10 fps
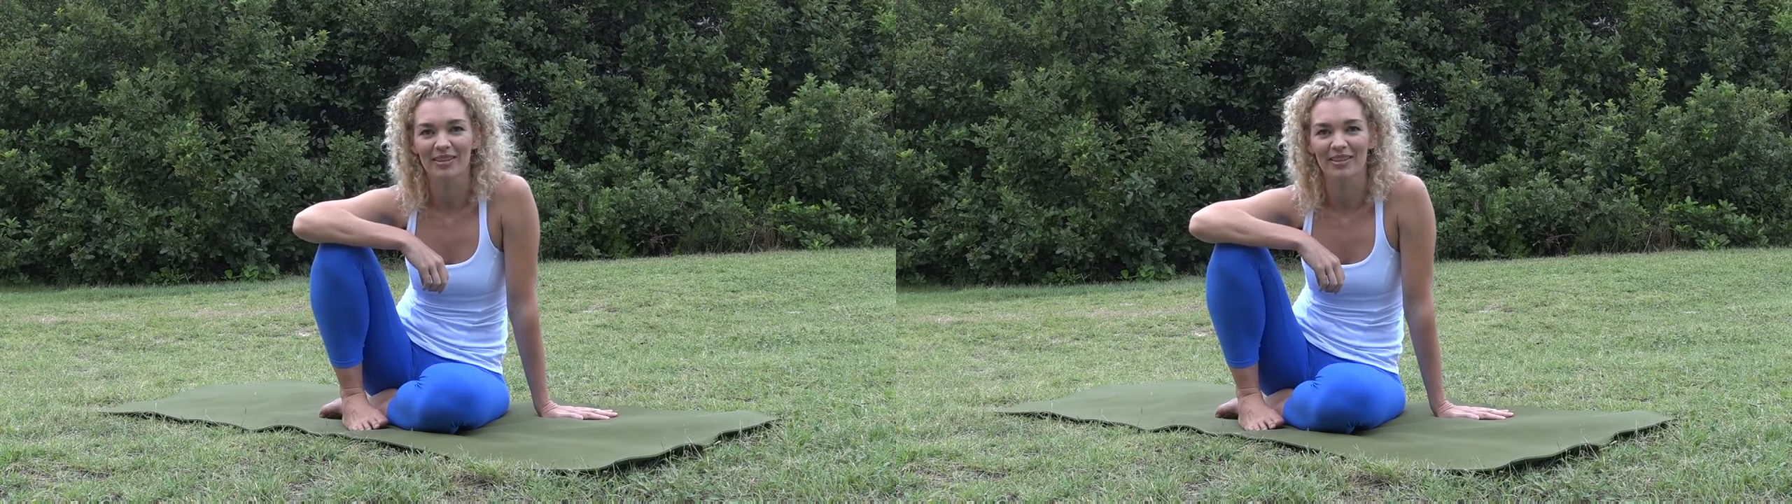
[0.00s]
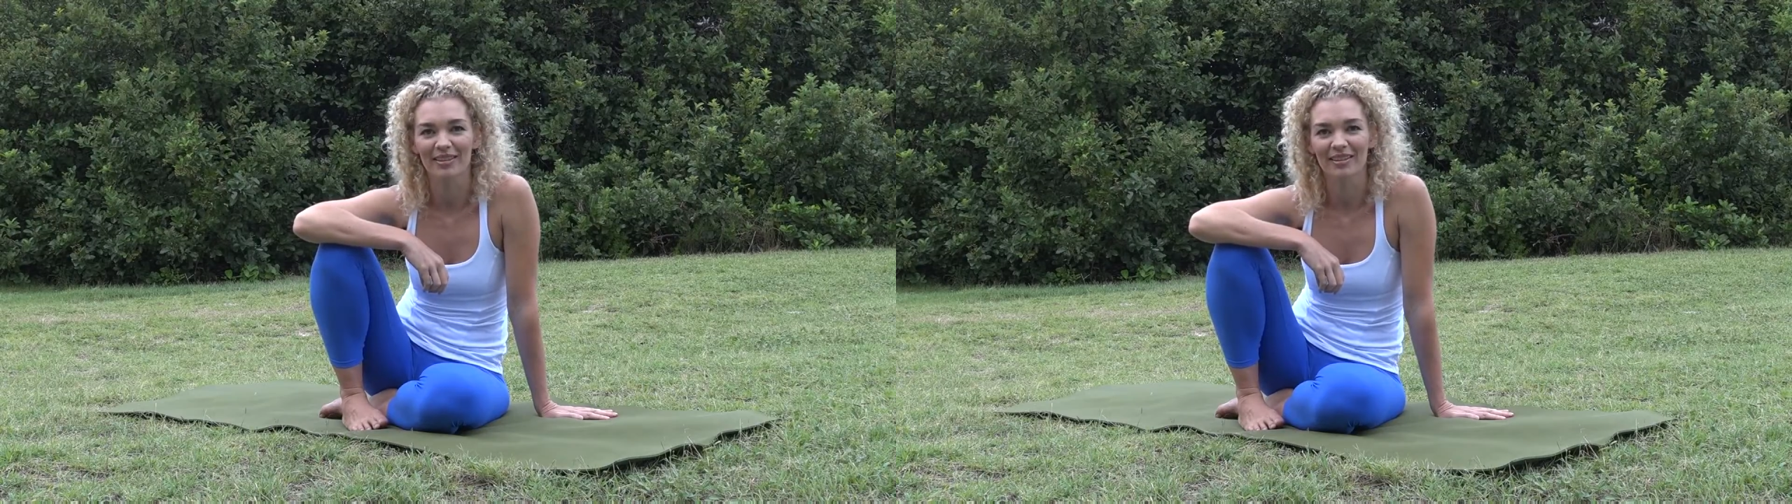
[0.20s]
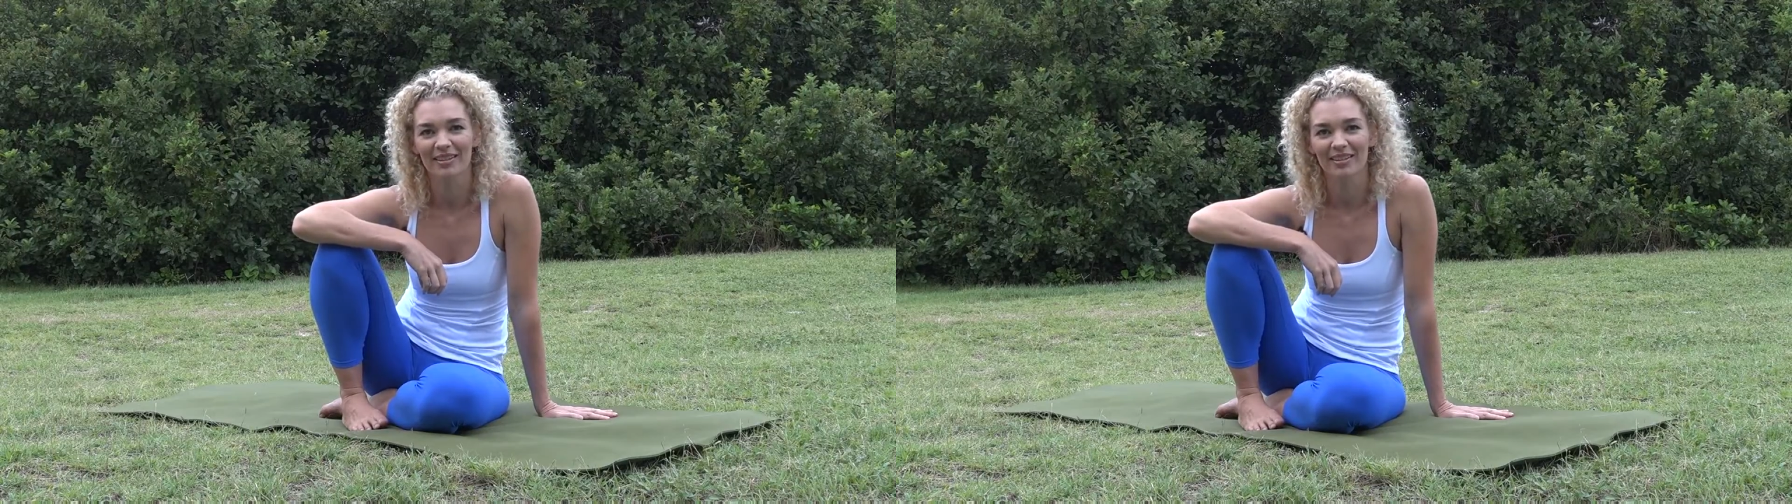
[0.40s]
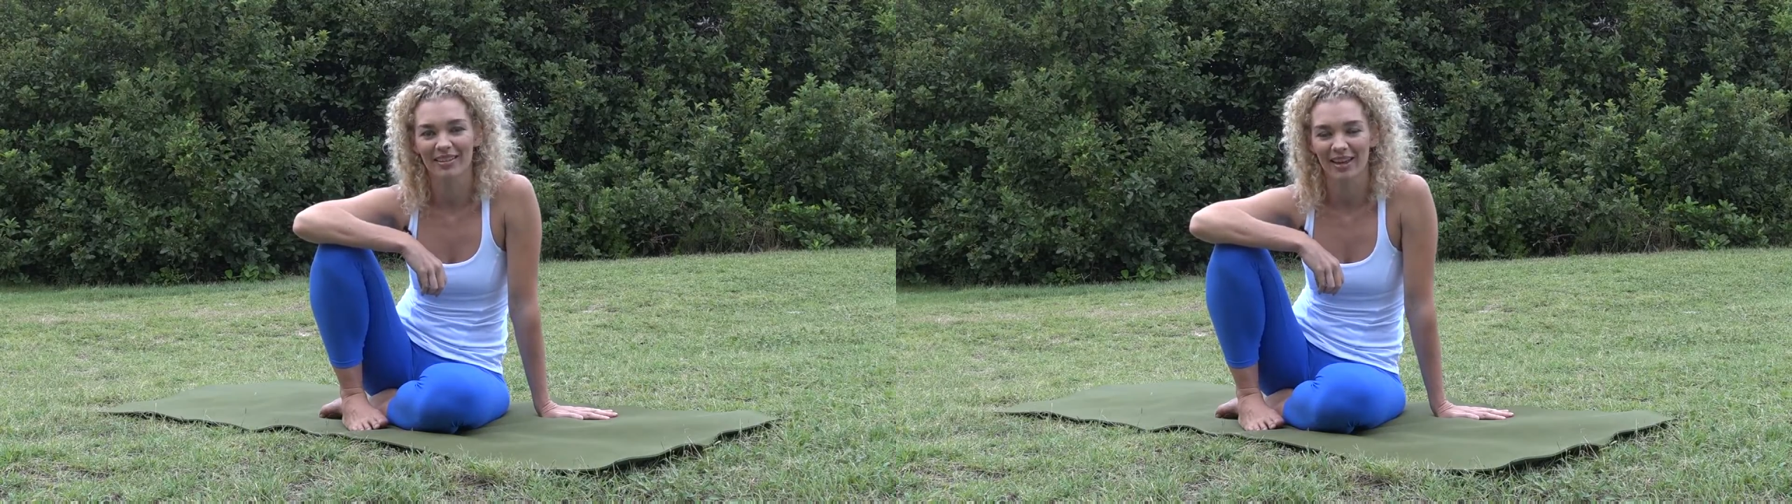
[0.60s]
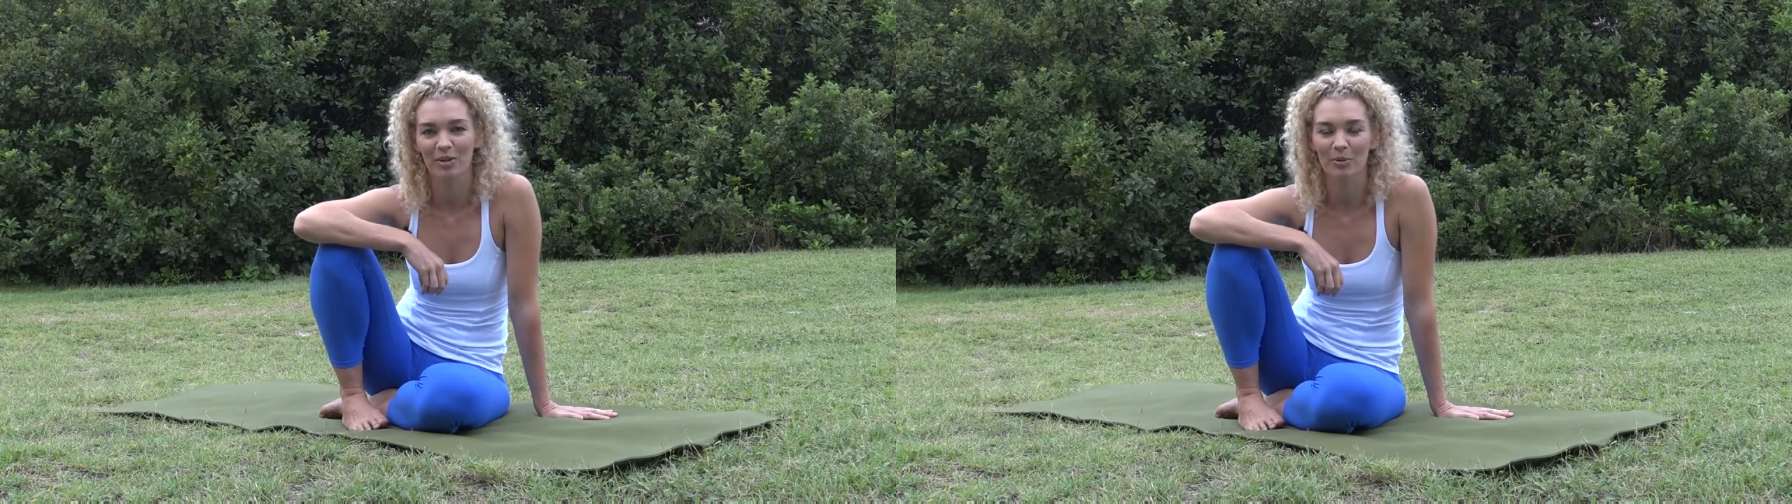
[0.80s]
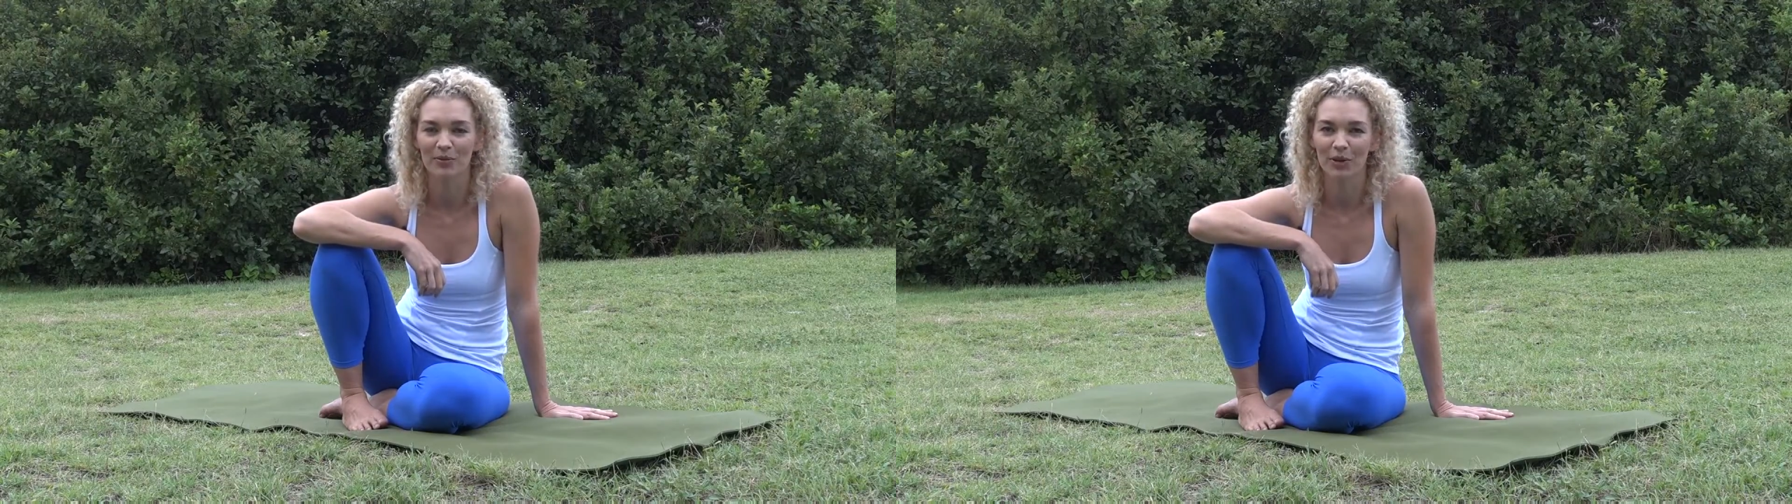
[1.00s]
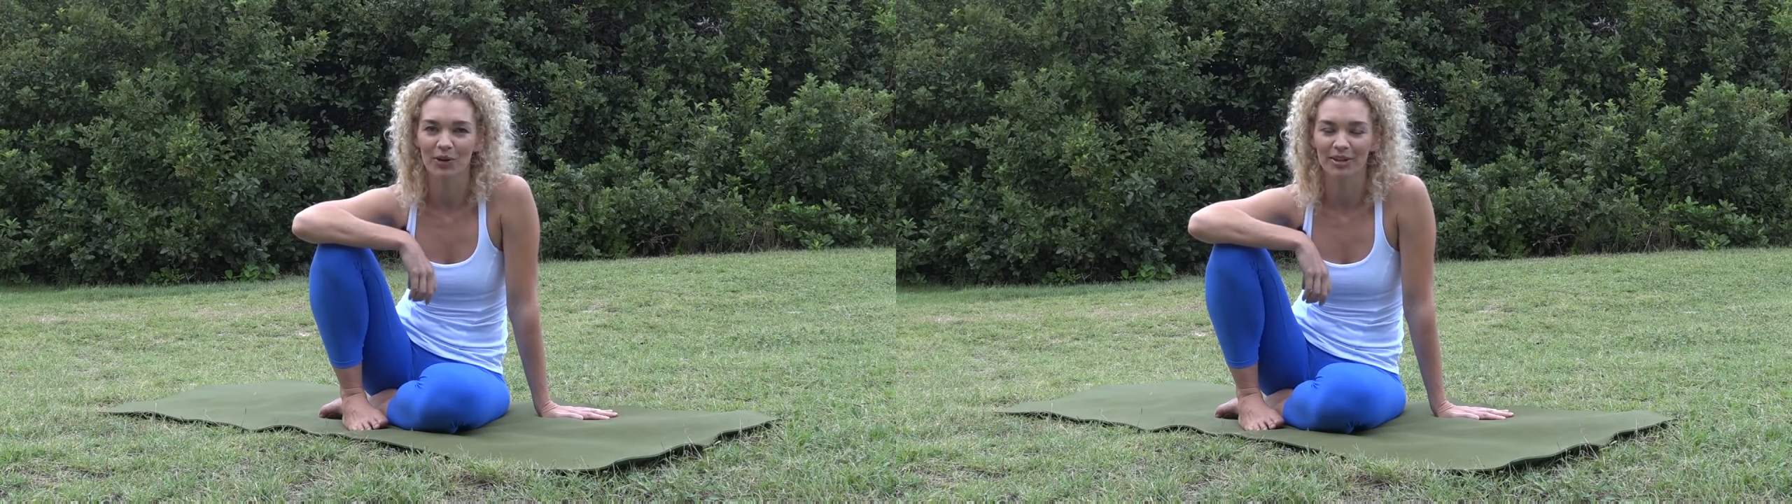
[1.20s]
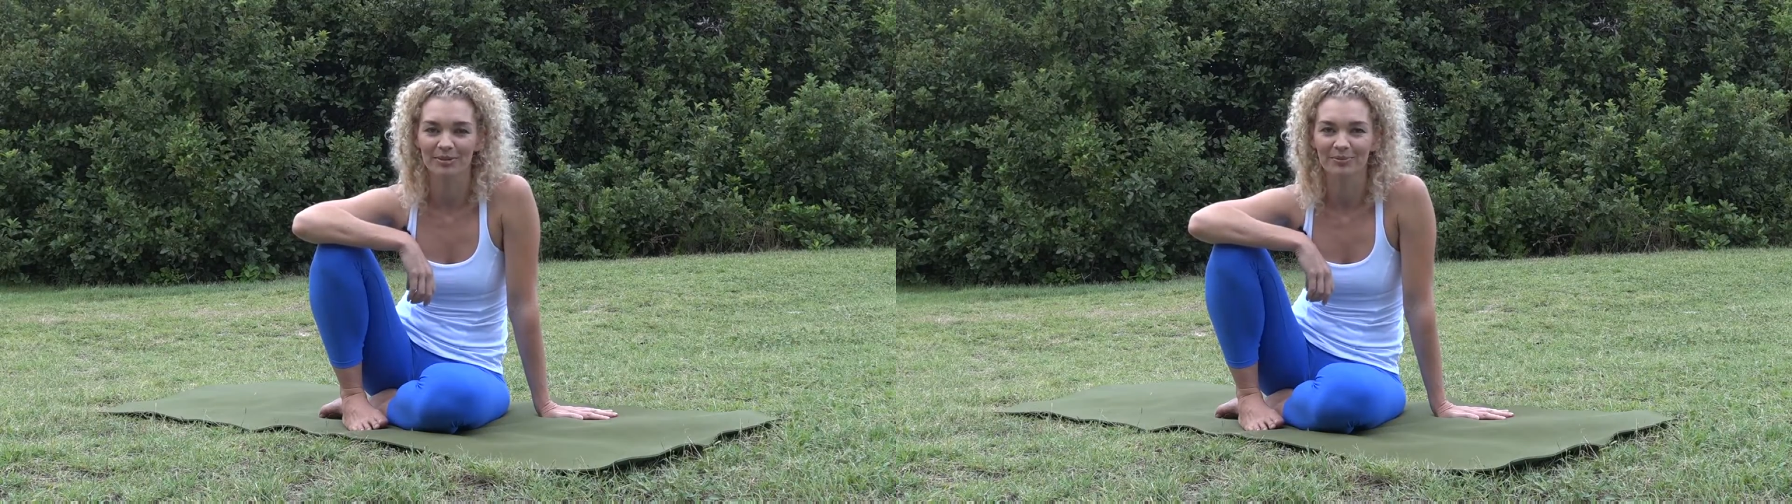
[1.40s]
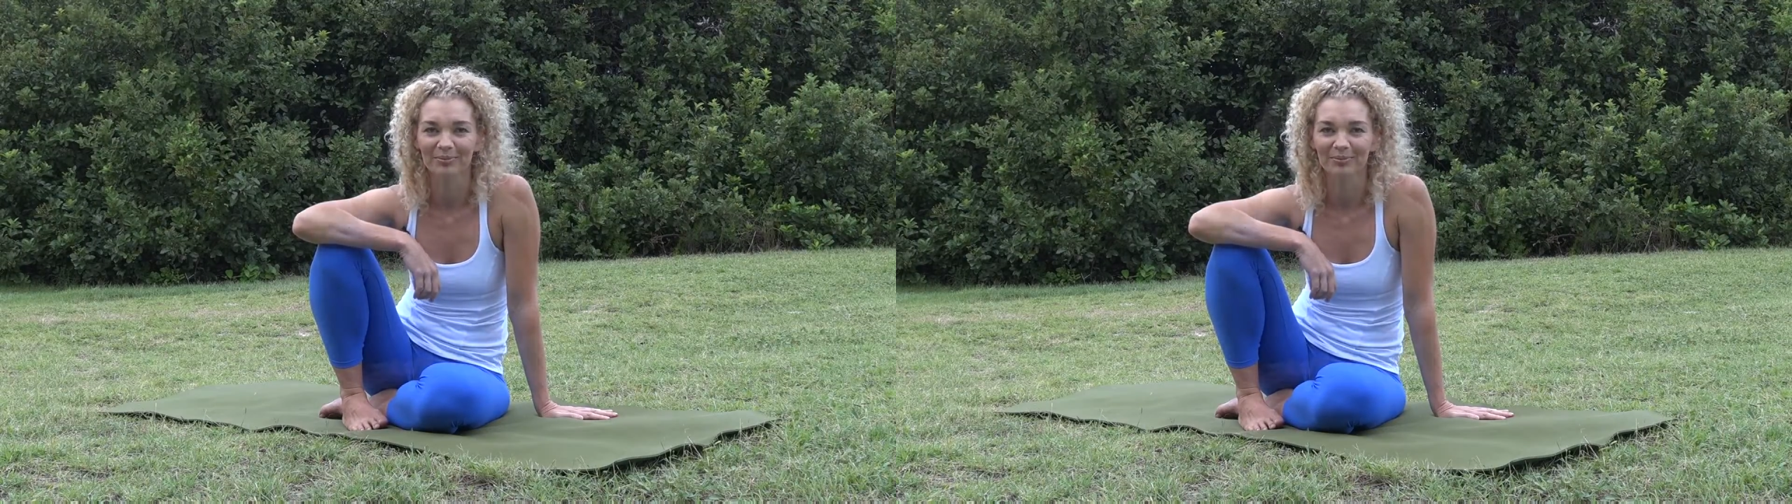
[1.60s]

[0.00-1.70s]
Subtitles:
the help of yoga.